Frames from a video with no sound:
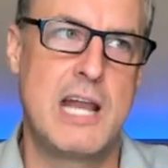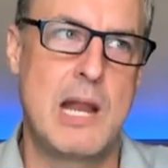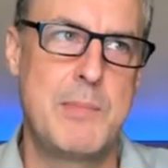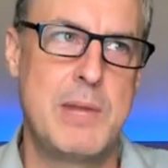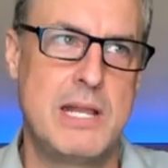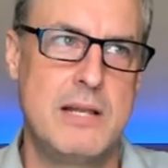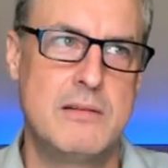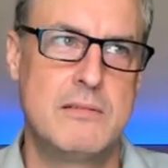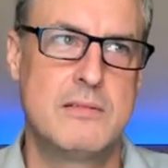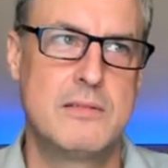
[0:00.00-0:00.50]
I
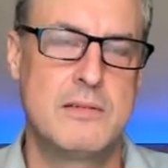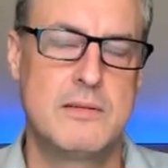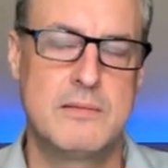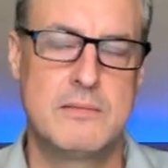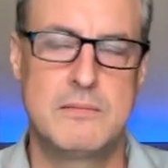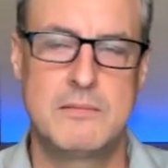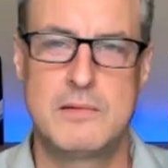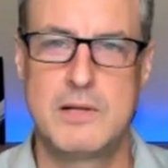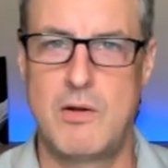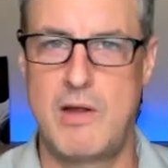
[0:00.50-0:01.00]
mean,
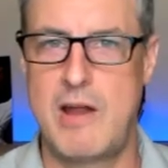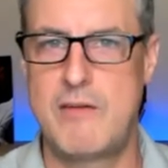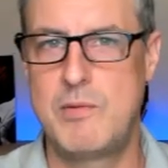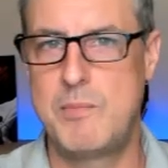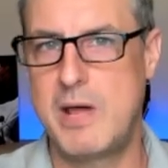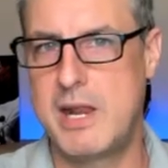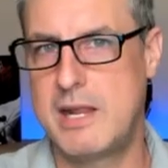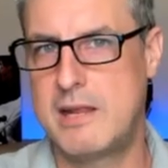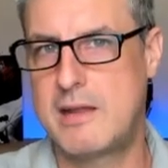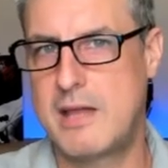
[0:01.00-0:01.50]

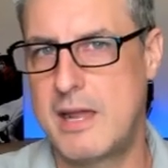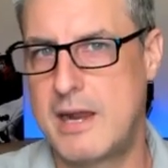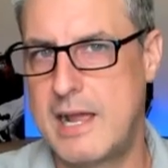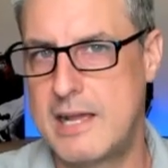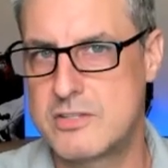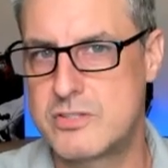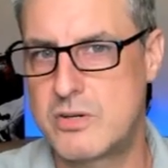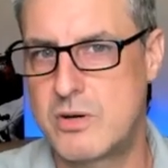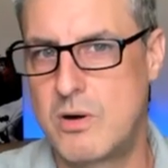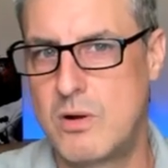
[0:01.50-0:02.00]
everybody kind of
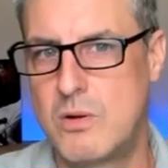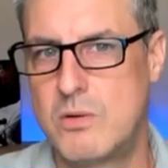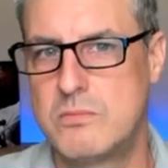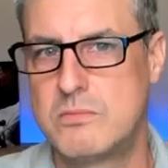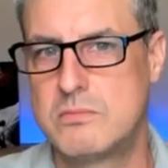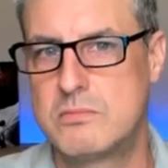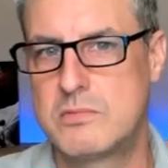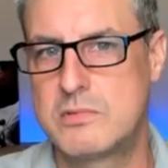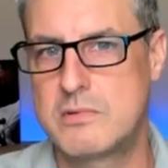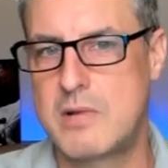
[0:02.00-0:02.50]
has their
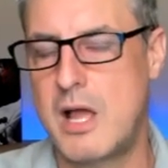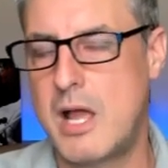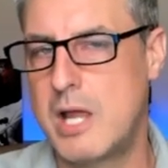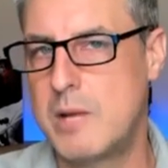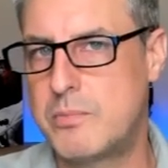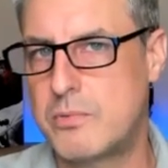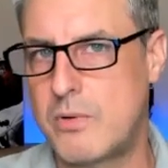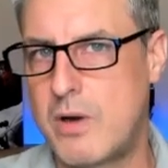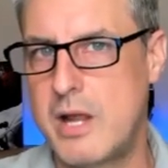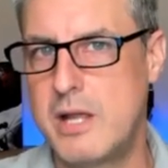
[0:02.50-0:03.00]
own
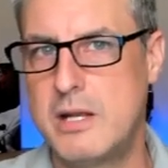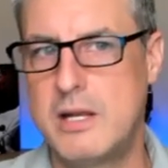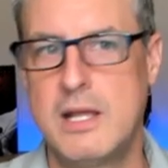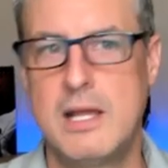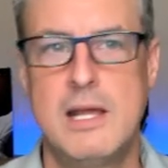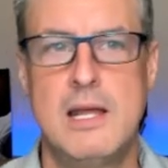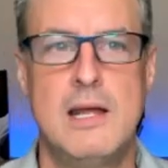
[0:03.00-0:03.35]
type, right?